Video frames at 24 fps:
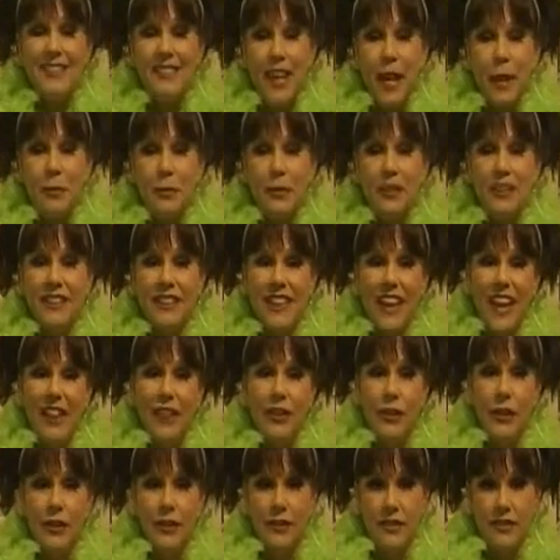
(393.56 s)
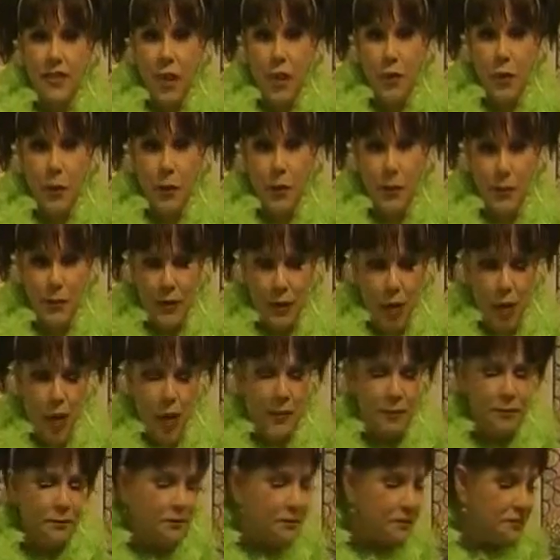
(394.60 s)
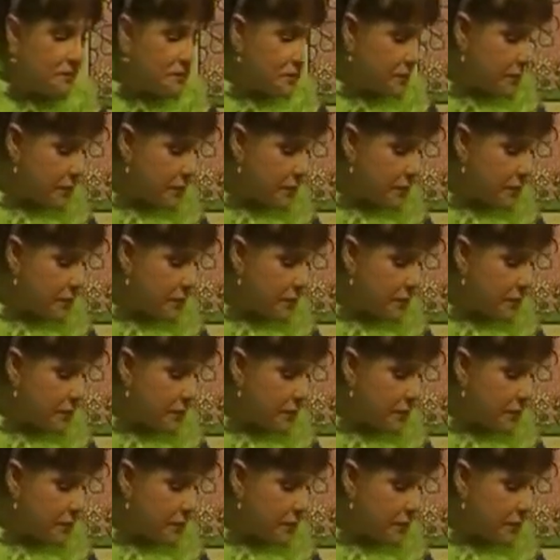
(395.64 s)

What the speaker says: I stapled together and sewed a ribbon on.